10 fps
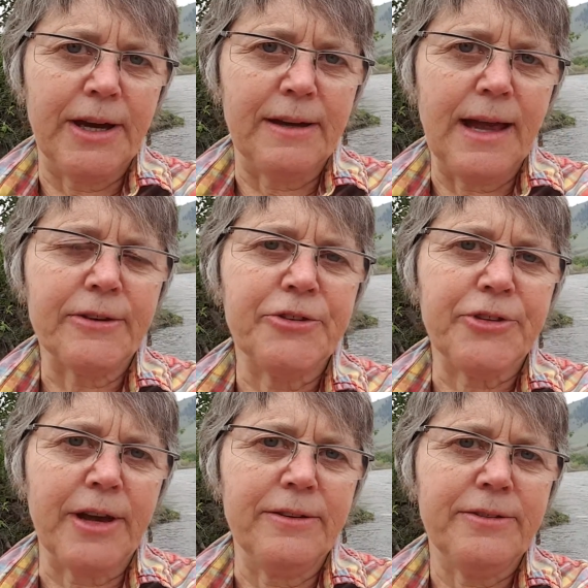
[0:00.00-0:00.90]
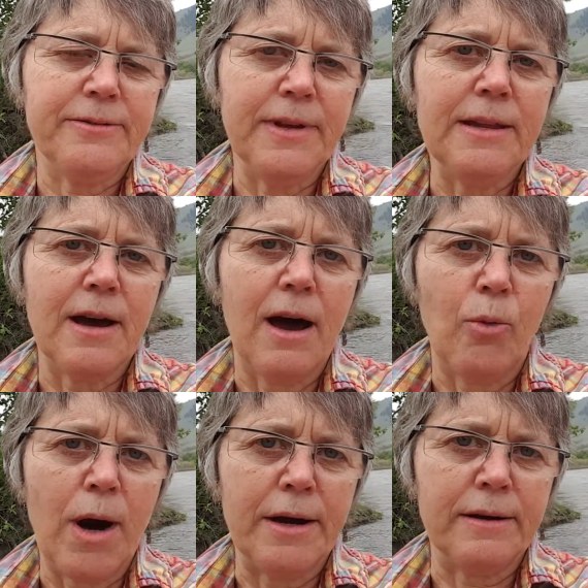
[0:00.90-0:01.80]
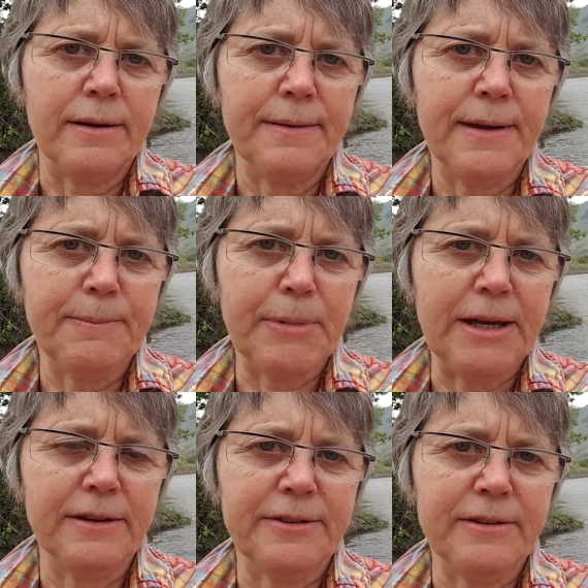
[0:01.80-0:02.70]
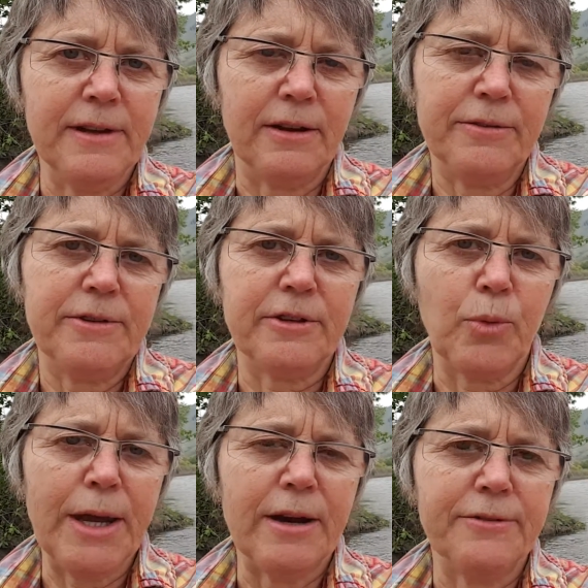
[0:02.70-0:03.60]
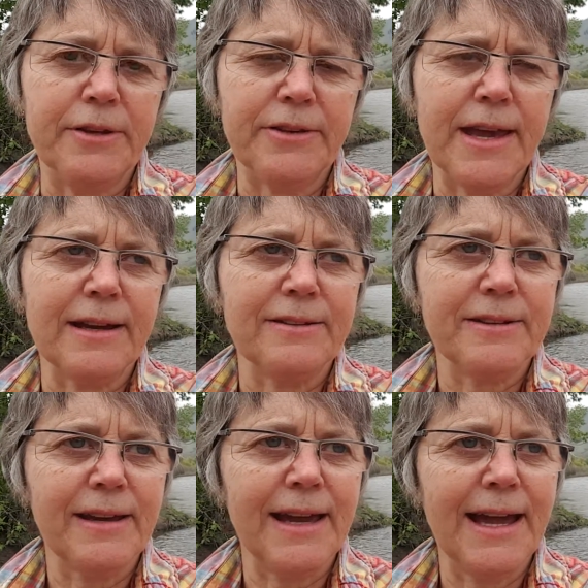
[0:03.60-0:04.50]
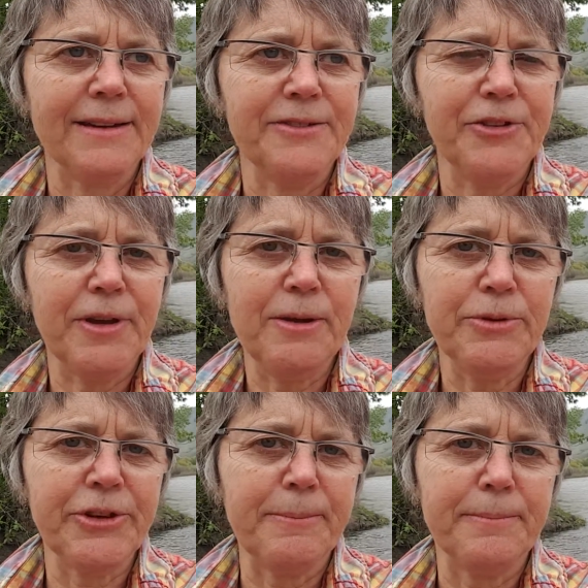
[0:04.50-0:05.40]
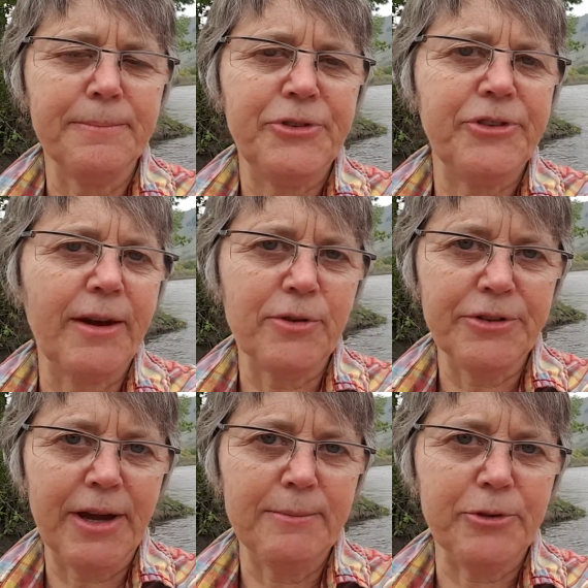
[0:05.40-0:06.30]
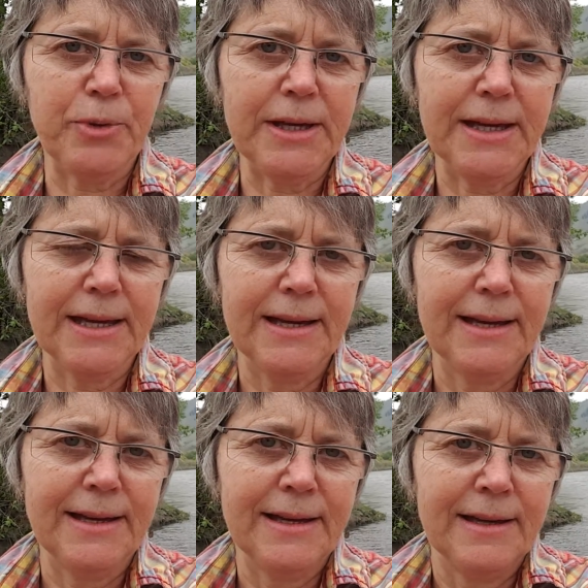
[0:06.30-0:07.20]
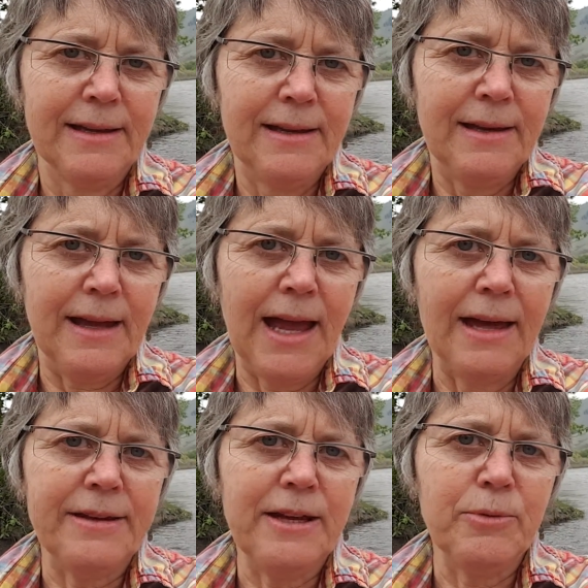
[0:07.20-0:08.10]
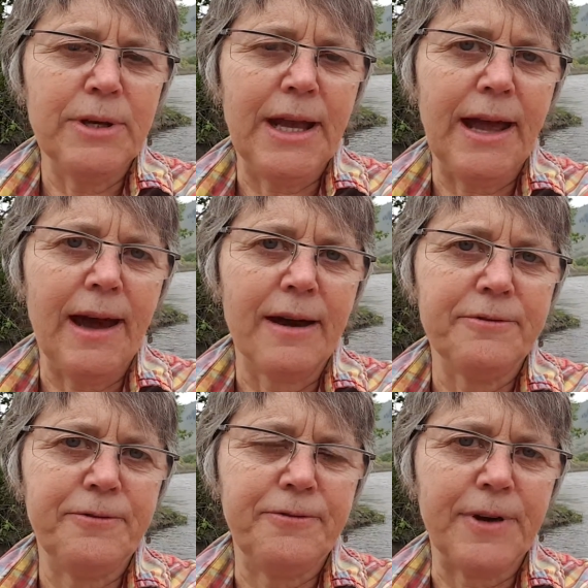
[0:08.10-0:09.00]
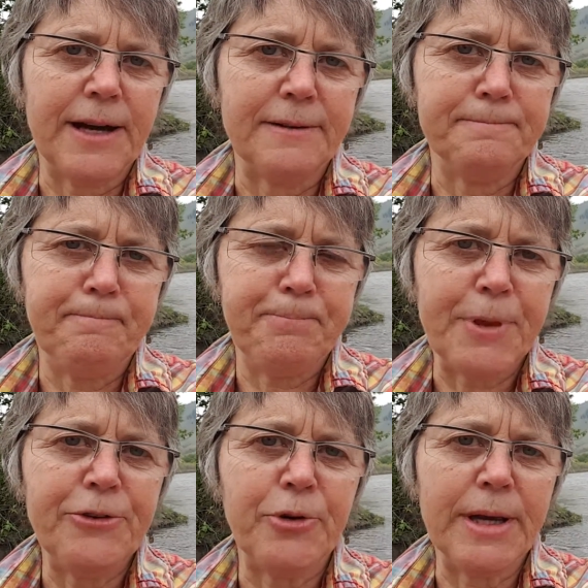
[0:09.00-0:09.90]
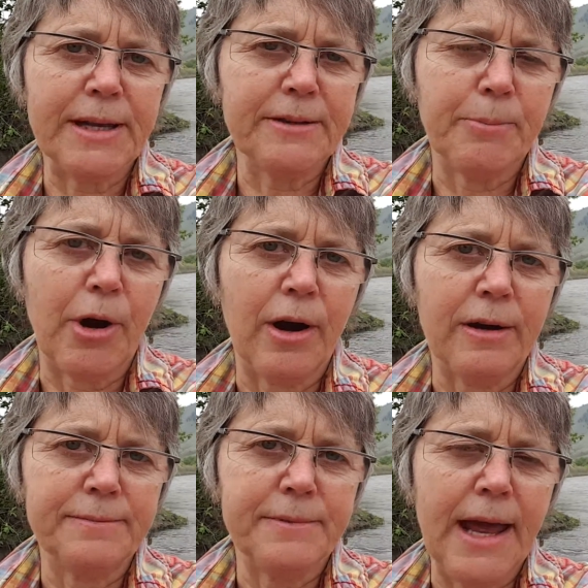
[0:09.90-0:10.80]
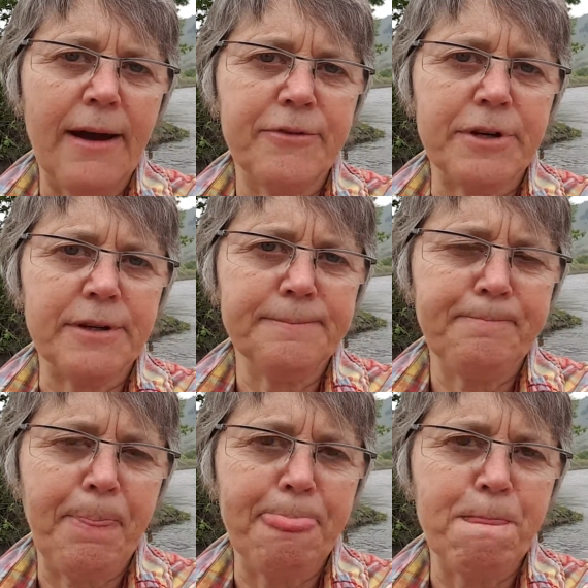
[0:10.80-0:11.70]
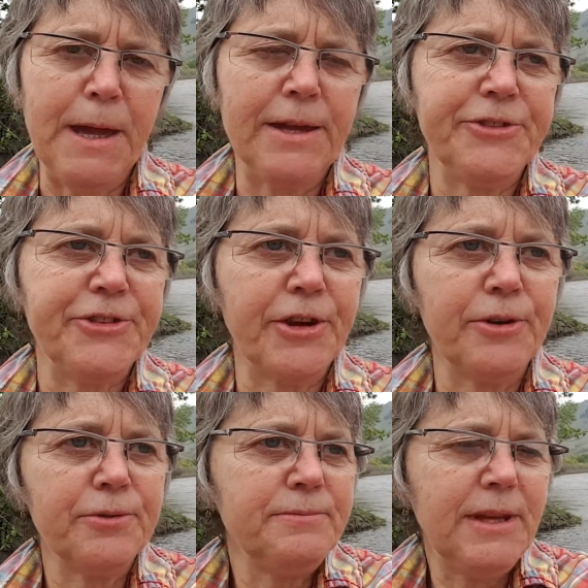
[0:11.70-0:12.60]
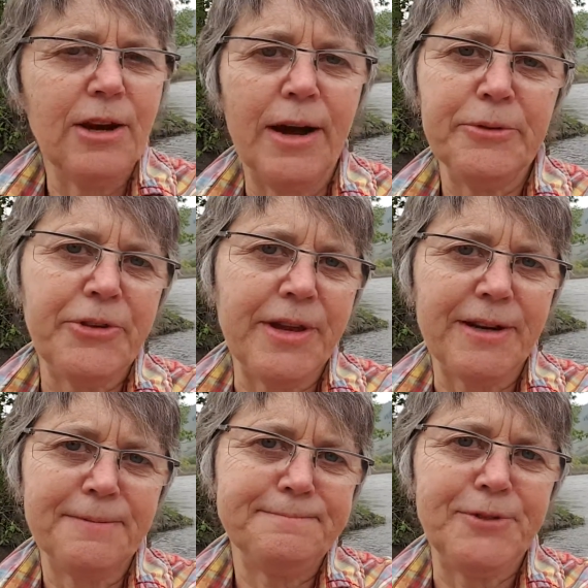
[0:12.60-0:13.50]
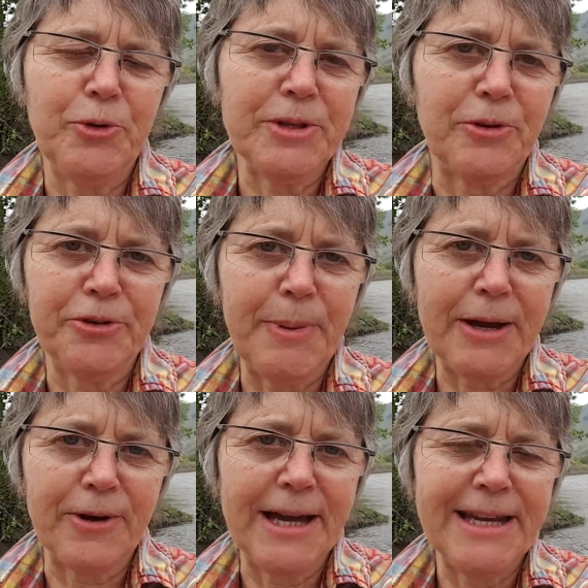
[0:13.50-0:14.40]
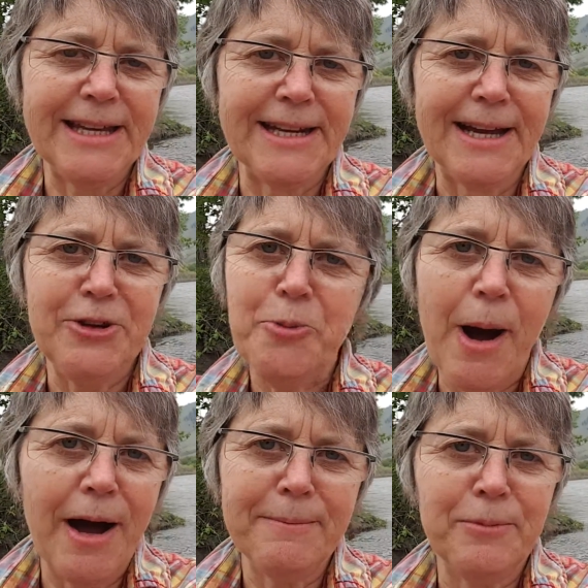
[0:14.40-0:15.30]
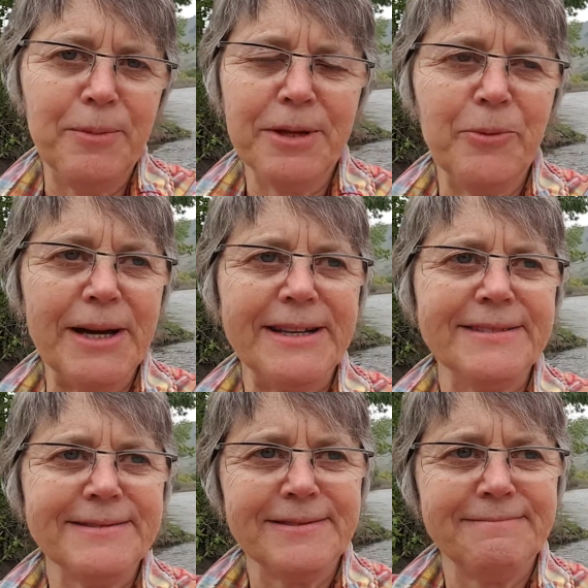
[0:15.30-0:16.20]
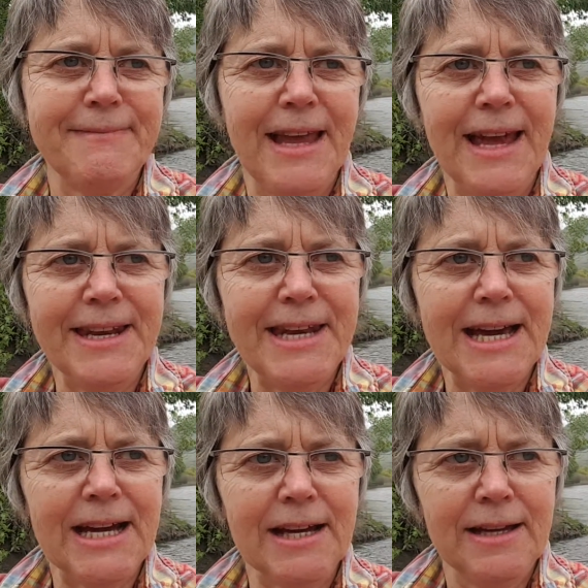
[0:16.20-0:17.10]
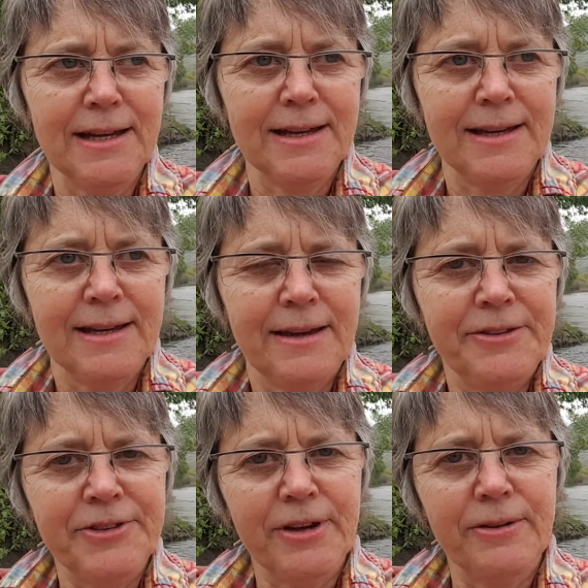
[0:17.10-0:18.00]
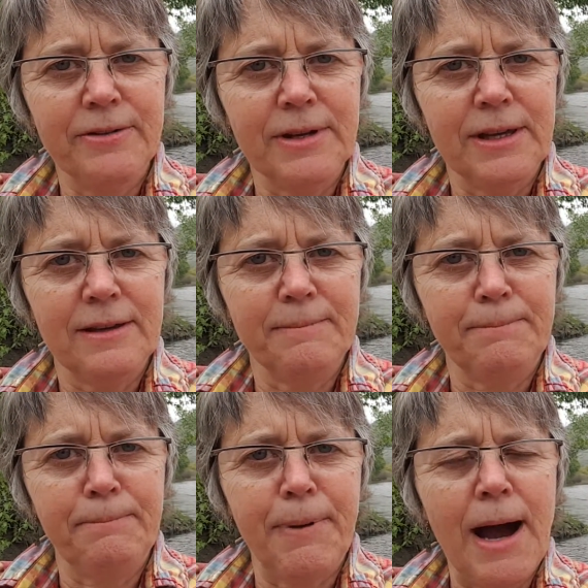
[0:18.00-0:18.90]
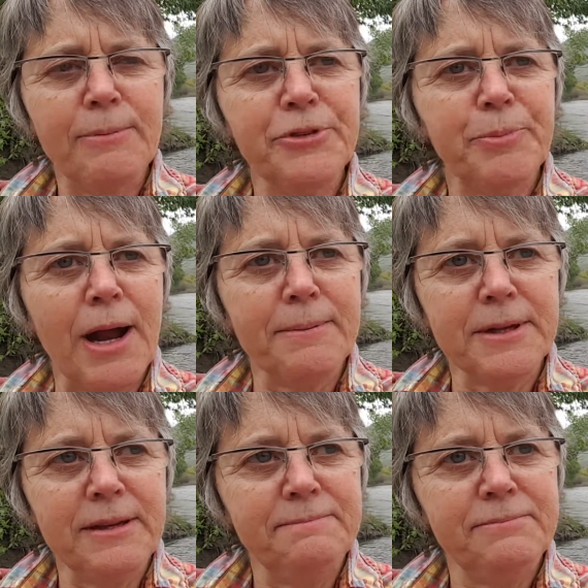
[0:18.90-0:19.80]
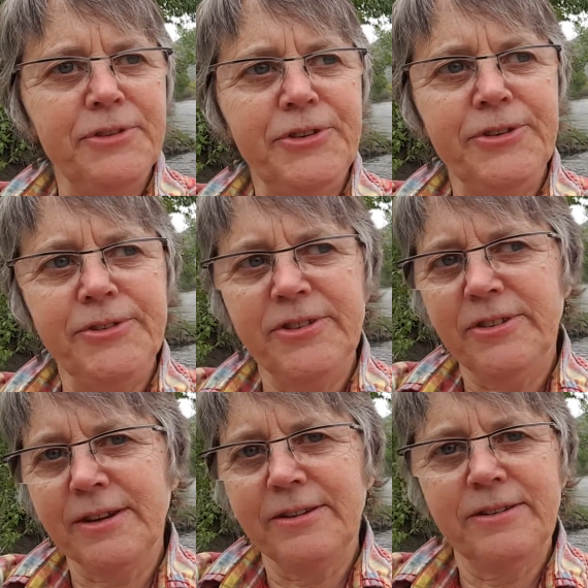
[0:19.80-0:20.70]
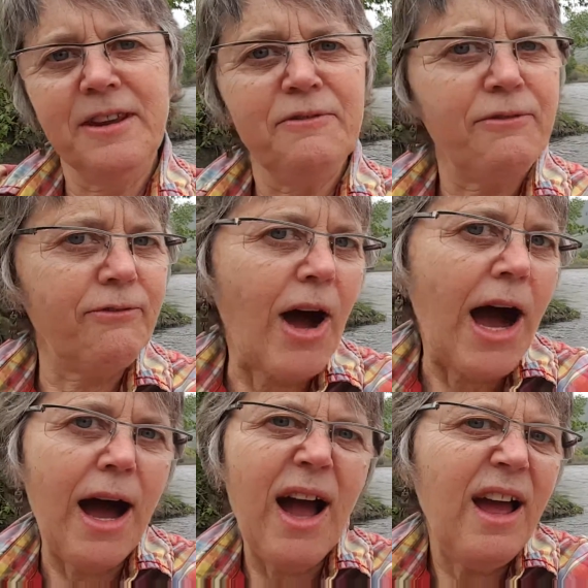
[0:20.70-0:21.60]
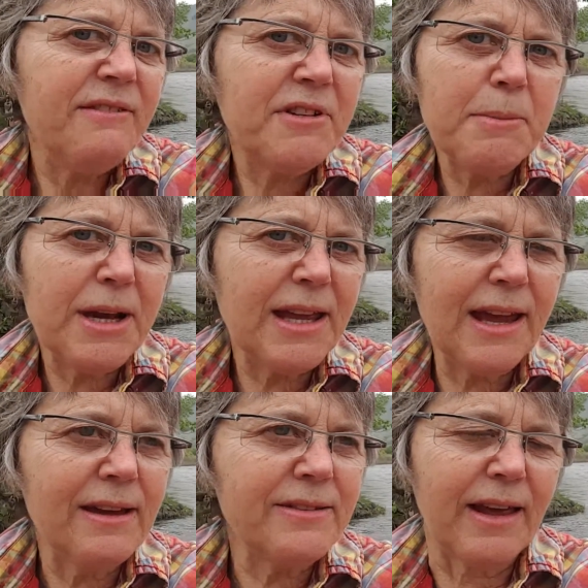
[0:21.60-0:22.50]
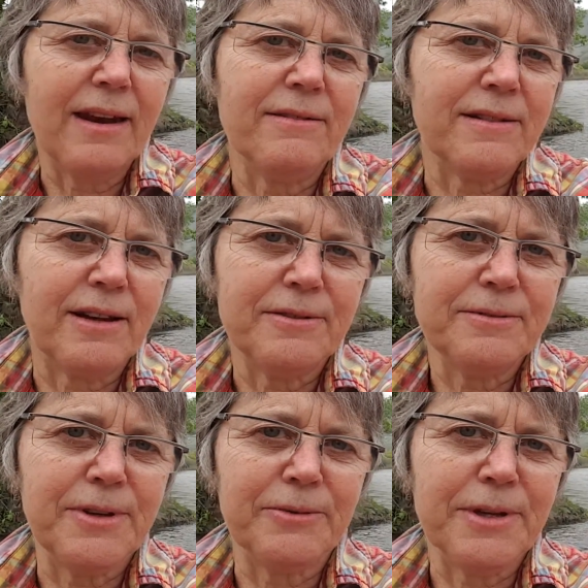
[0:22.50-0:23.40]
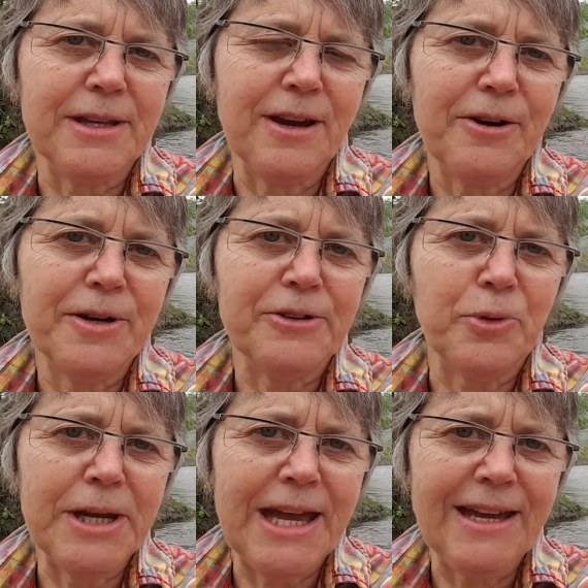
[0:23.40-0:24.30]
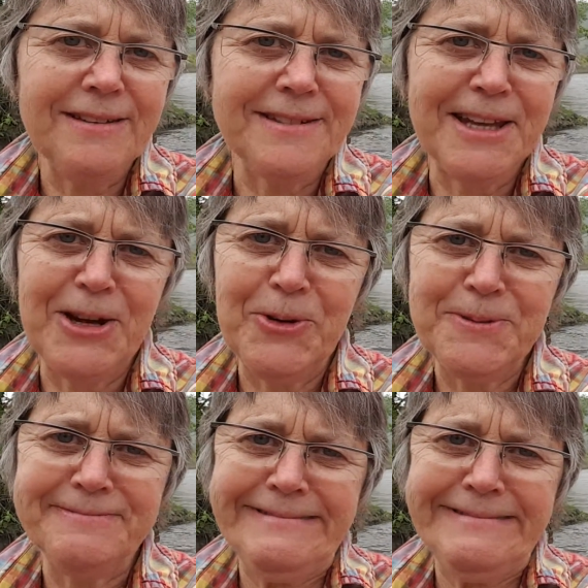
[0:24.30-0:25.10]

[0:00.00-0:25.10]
exercise in the hot water because it, took the weight off his legs. And so he was up several times a week, and he would have a drink at the bar after. And so, I was there doing the horseback riding, and I knew Bob really well. And so Bob was probably 65, I'm going to guess. I don't know. Don't really know. At 28, it's